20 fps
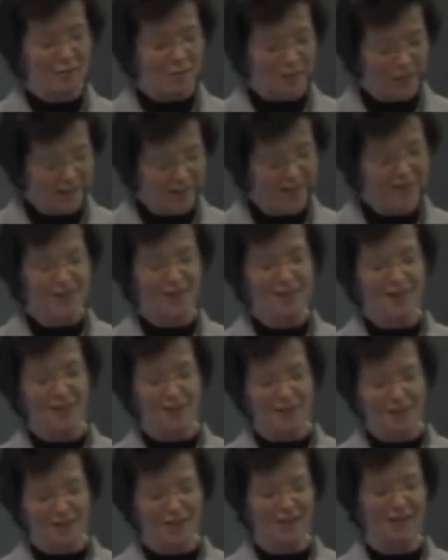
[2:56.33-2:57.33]
placed in
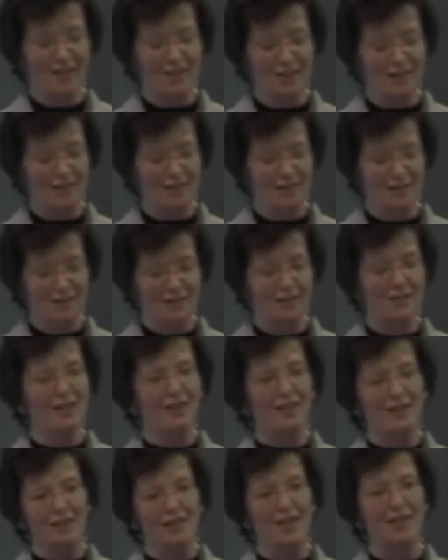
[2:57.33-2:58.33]
our care for the
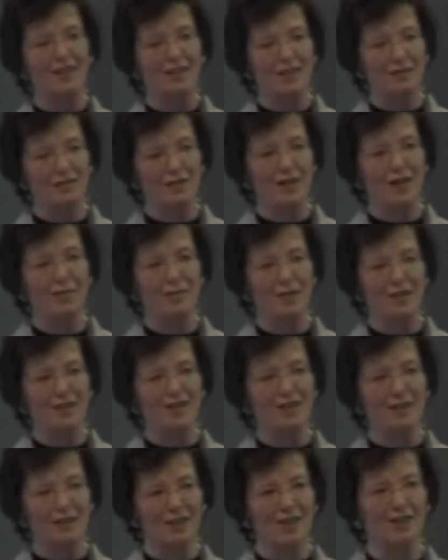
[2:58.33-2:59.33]
sake of
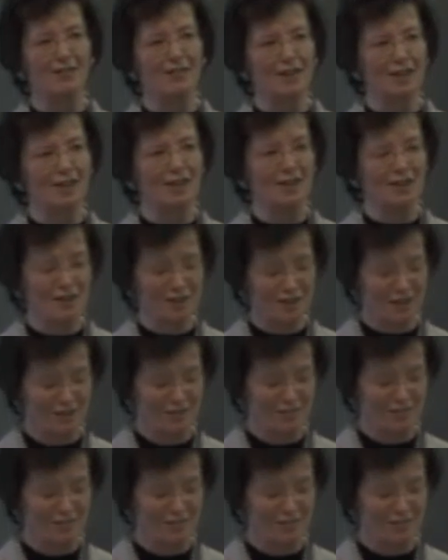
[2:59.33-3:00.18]
coming generations.